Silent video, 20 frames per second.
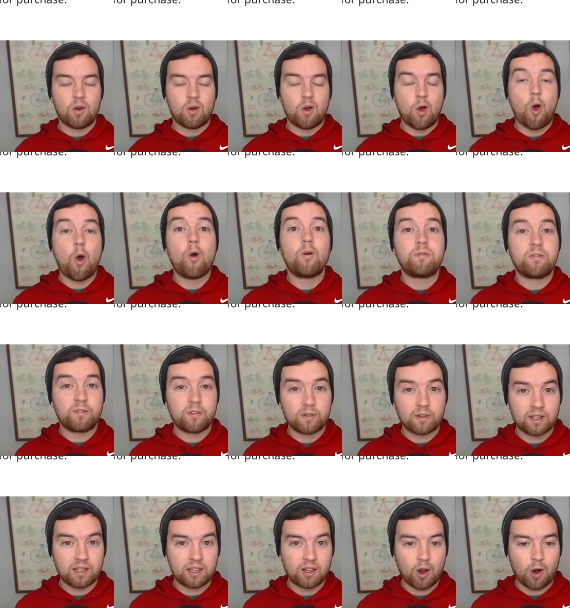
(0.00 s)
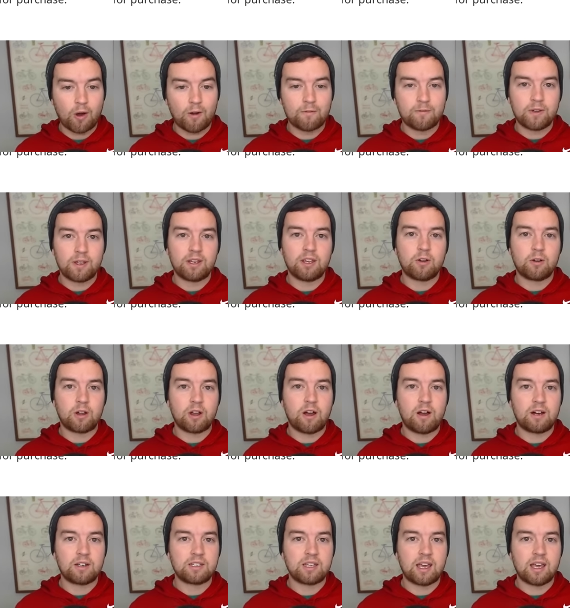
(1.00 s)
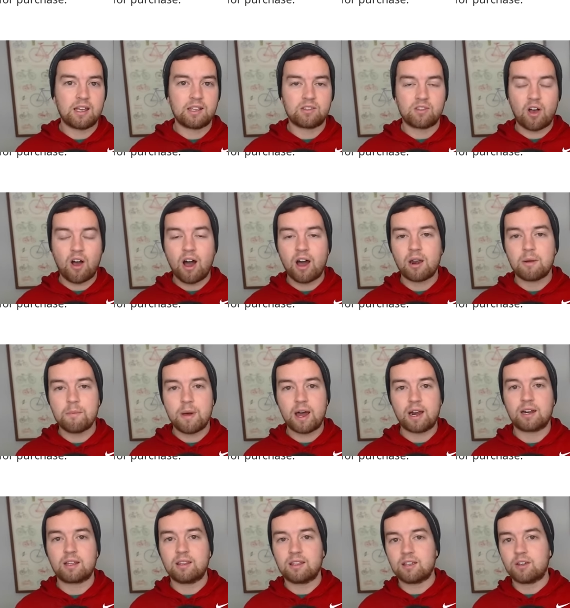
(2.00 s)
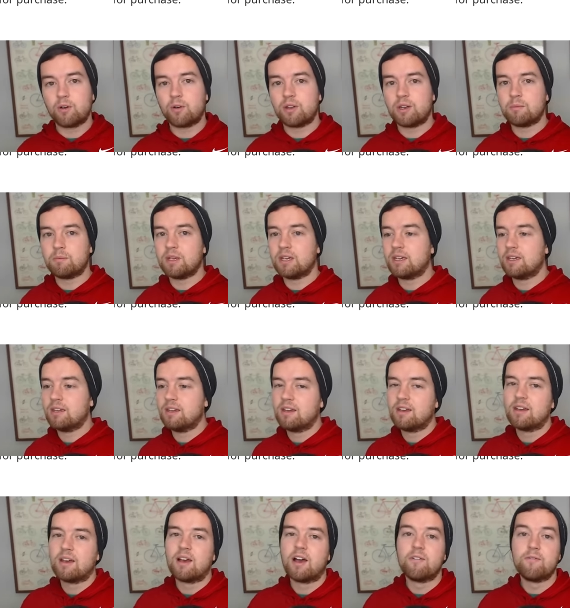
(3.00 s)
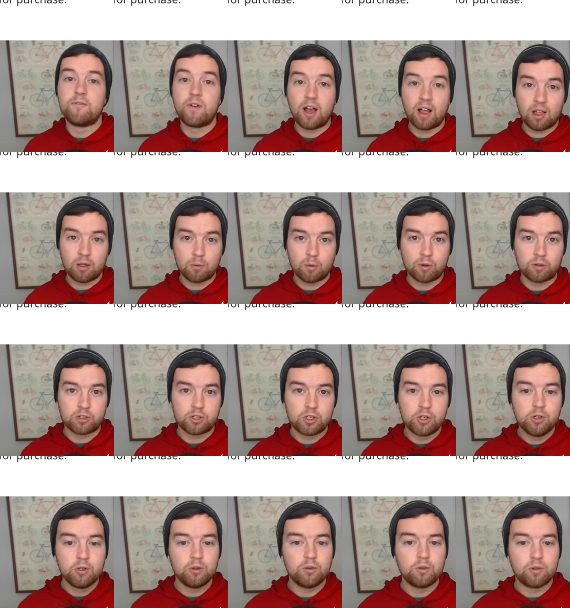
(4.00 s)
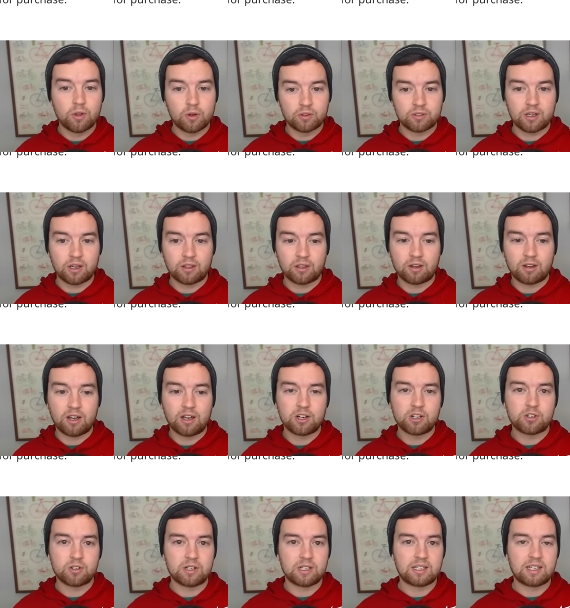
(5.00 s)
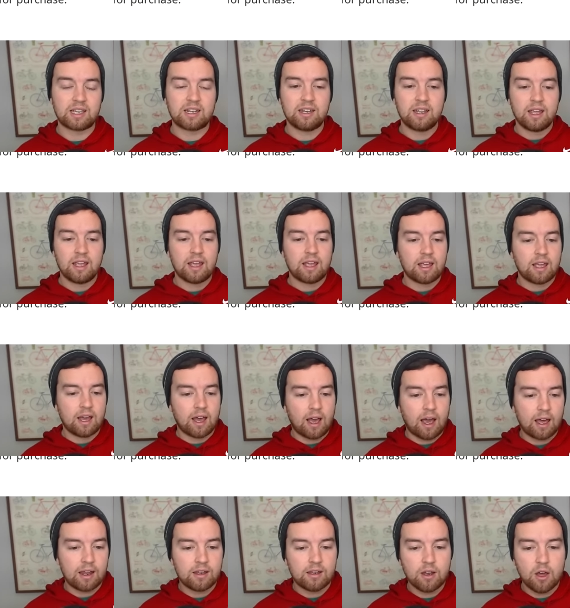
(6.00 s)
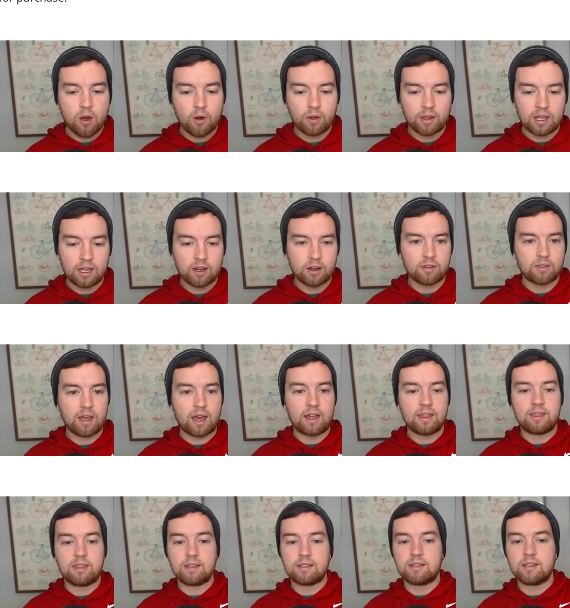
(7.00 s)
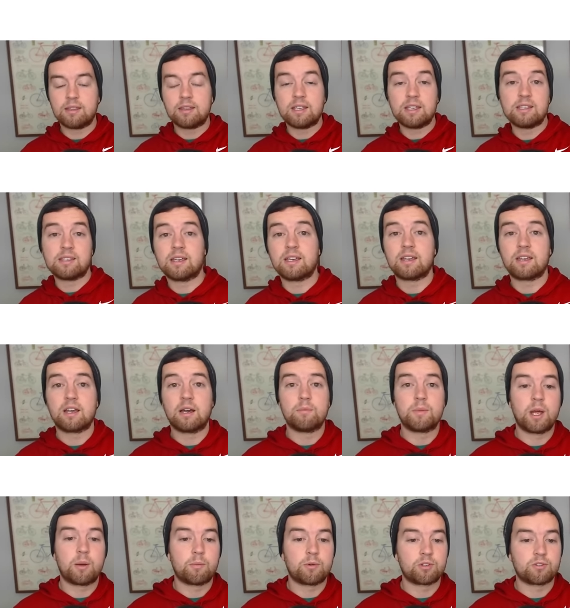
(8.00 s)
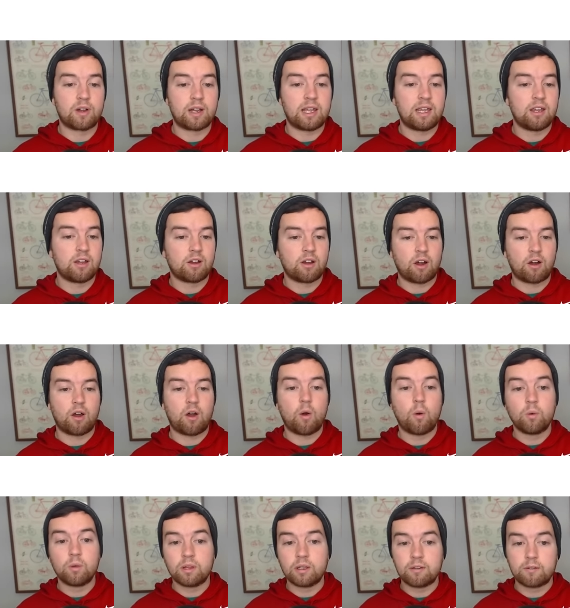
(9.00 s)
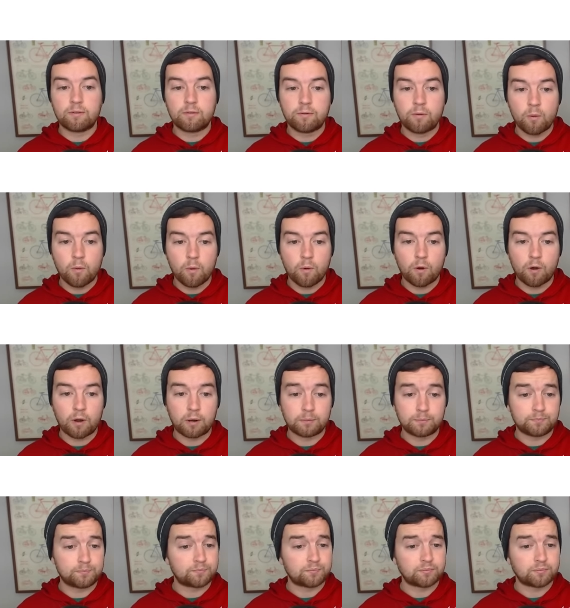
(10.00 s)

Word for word: hopefully our video content is automatically going to be available to those other countries. And I note here that this, these income numbers right here are only for